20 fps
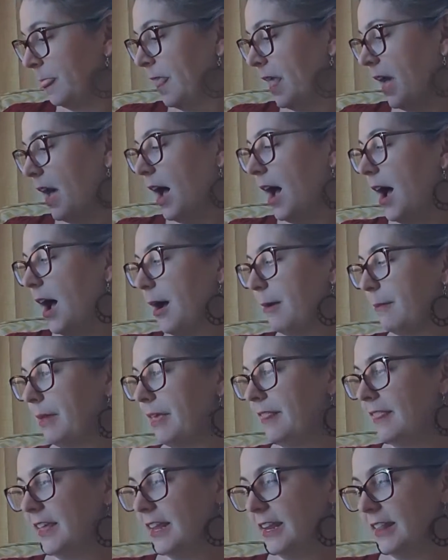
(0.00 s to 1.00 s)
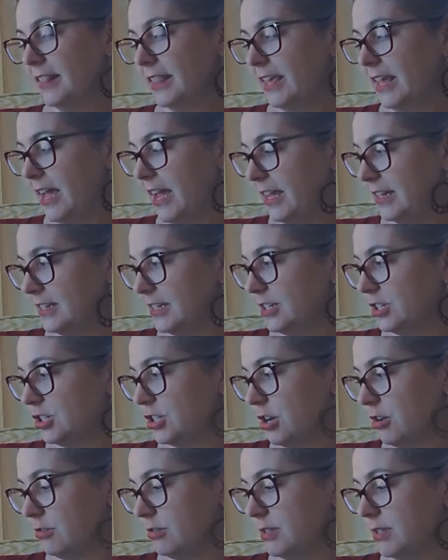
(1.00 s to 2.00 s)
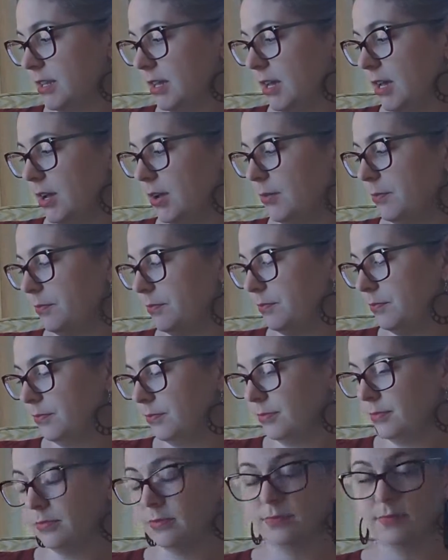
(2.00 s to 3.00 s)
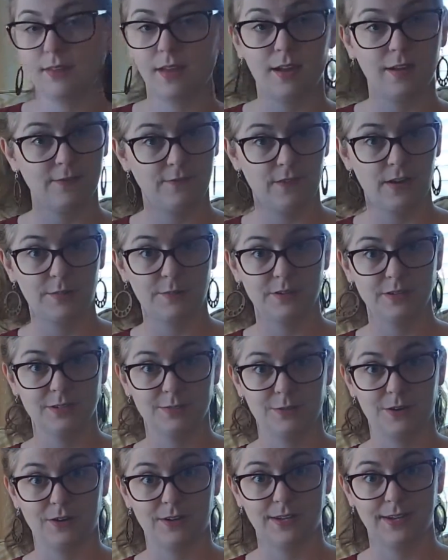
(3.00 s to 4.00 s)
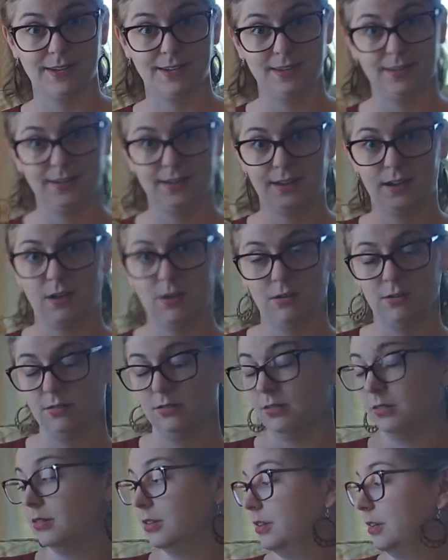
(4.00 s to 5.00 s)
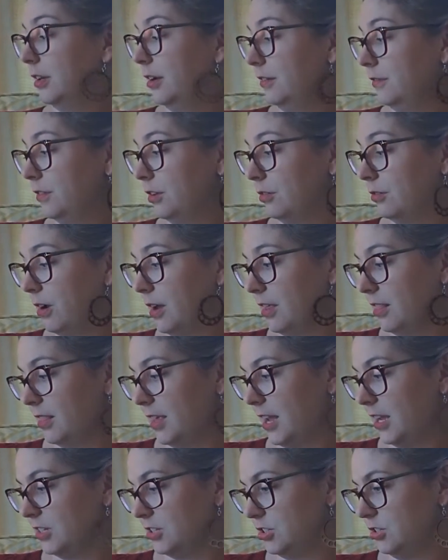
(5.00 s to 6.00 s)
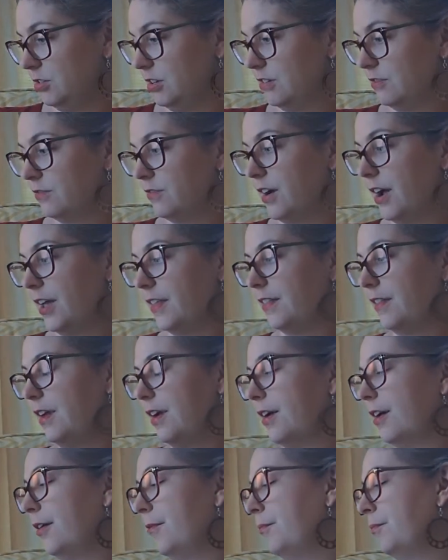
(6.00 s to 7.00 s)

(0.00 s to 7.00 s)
And then at the end it shows them a farmer's market and all of the great things you can find there.